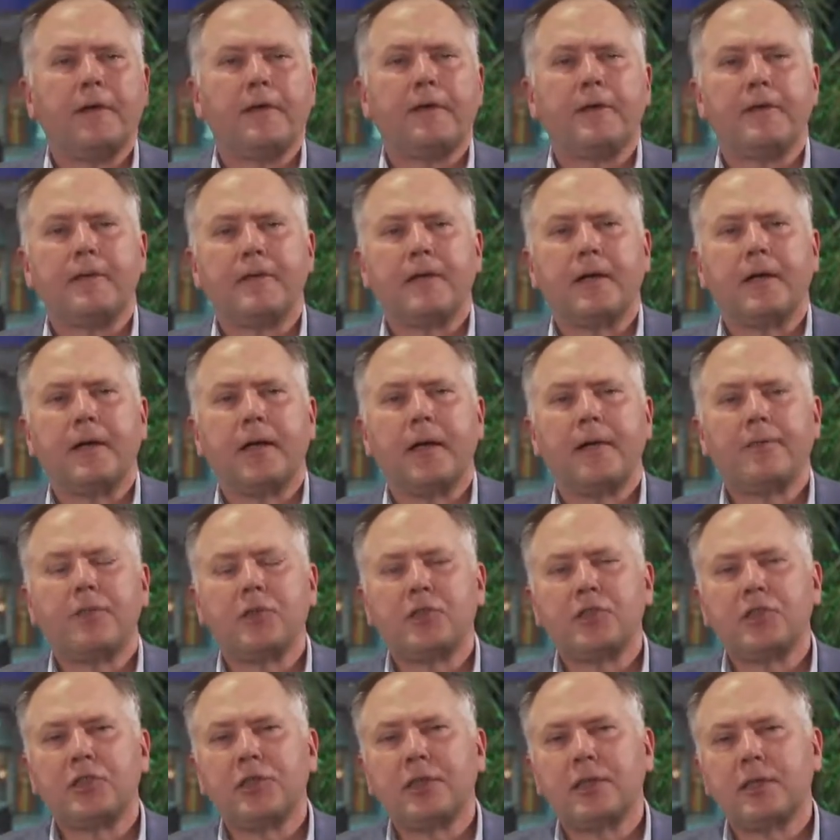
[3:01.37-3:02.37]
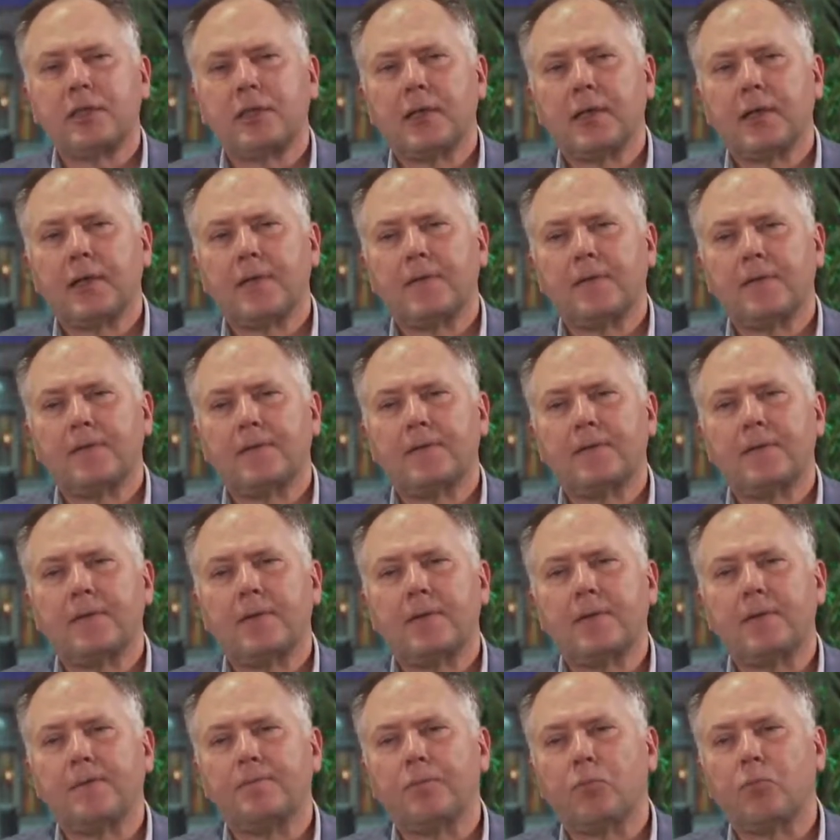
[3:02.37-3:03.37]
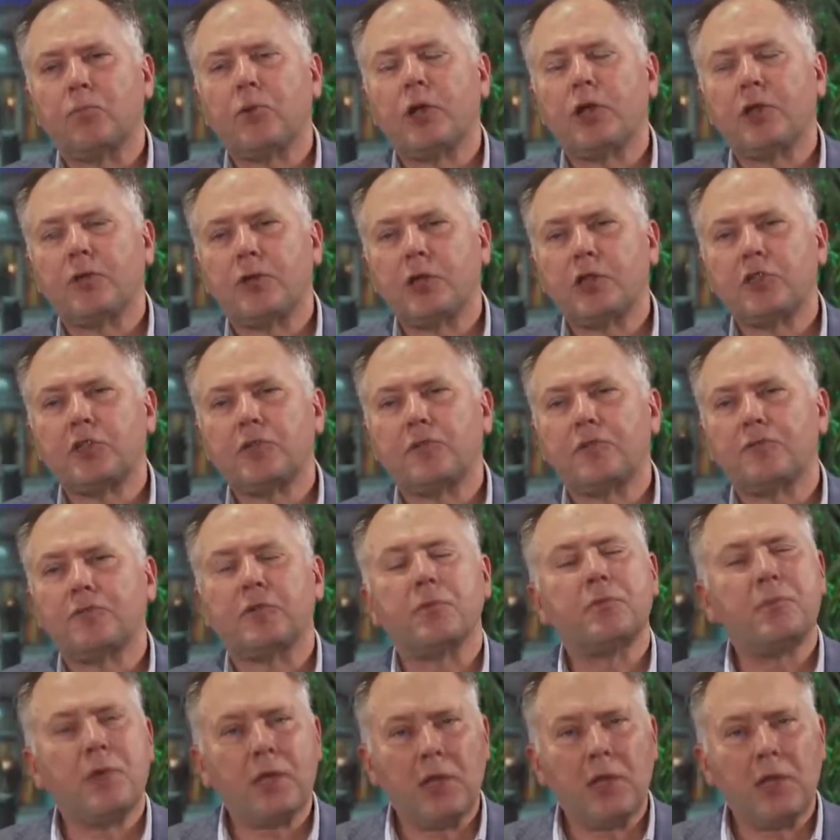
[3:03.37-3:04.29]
I have to say that the migration for